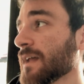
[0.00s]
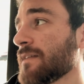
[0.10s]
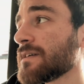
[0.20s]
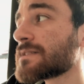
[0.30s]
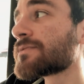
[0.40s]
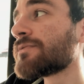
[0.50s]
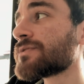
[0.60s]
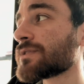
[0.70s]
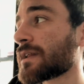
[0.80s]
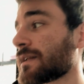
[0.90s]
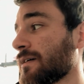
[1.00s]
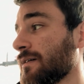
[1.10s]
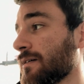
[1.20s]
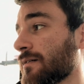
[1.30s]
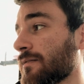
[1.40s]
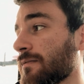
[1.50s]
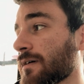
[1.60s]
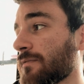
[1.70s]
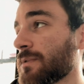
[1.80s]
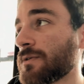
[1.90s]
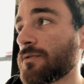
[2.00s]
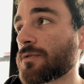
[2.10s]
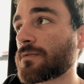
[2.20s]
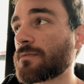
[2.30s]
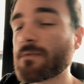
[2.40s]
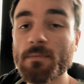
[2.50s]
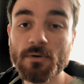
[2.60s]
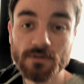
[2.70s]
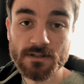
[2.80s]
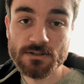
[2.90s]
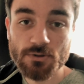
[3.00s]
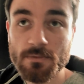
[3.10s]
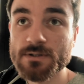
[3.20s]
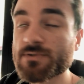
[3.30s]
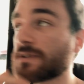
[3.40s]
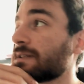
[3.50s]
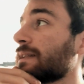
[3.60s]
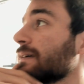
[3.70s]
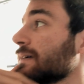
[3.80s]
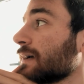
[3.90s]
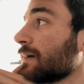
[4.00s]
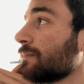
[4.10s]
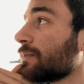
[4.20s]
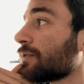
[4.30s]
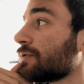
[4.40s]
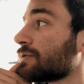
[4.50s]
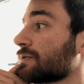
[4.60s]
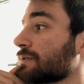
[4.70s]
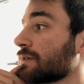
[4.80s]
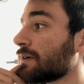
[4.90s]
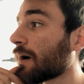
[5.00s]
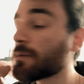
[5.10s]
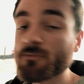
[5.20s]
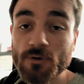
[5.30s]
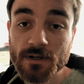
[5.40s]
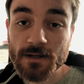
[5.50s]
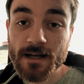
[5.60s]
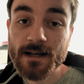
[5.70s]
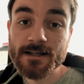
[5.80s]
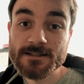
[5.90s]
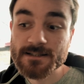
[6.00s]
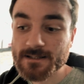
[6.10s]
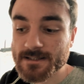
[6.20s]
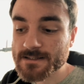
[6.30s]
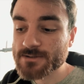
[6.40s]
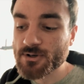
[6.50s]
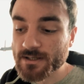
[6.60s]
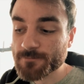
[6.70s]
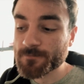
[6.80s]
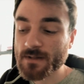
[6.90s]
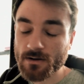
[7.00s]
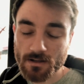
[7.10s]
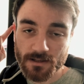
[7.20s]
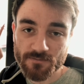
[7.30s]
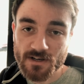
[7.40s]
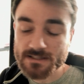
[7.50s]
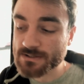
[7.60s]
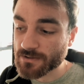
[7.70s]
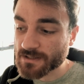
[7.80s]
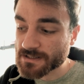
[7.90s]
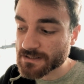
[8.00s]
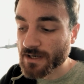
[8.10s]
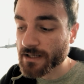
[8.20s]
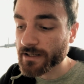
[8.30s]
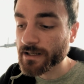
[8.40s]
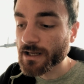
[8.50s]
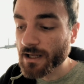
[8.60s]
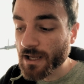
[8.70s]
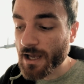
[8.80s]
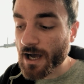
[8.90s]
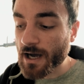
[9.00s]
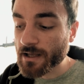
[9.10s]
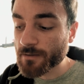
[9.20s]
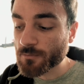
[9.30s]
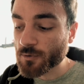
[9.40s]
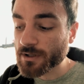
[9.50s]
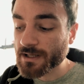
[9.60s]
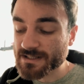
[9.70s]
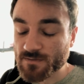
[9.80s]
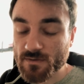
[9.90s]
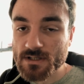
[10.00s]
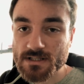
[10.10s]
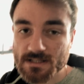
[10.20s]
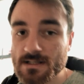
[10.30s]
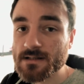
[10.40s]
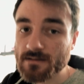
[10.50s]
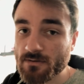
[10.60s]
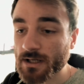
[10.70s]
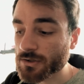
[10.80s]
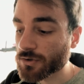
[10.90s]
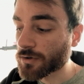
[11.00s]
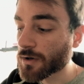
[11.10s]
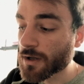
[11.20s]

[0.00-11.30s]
And this is the reason that I have been not uploading so much recently, because I've been working, and this is great. In fact, this Friday, I am working as a first assistant director